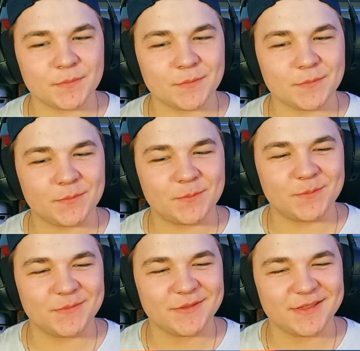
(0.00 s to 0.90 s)

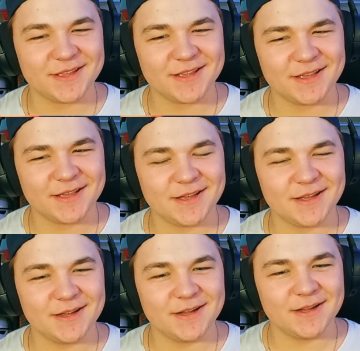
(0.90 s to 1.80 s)

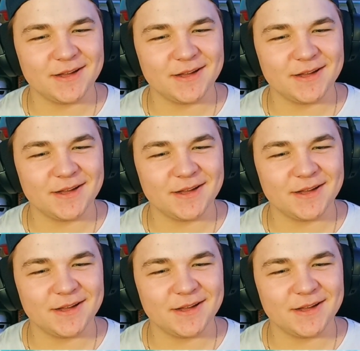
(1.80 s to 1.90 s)
Nobody speaks.